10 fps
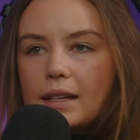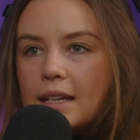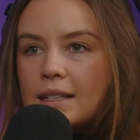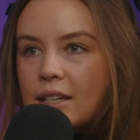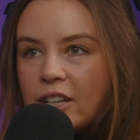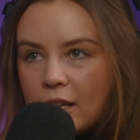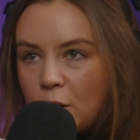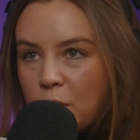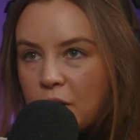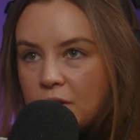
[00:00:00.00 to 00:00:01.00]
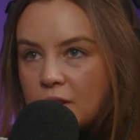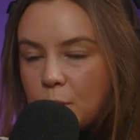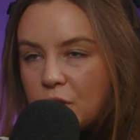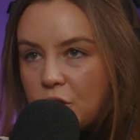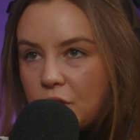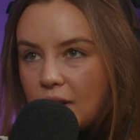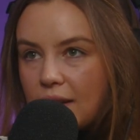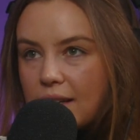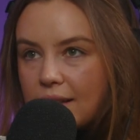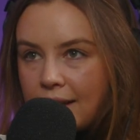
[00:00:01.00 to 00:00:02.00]
Is there any world in which you
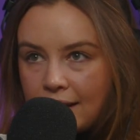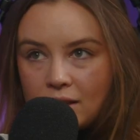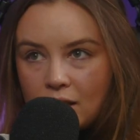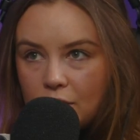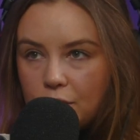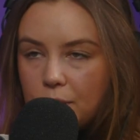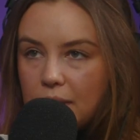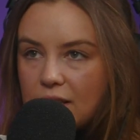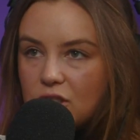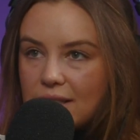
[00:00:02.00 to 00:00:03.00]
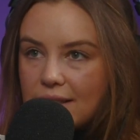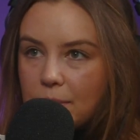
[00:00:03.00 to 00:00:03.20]
think that Netanyahu would actually step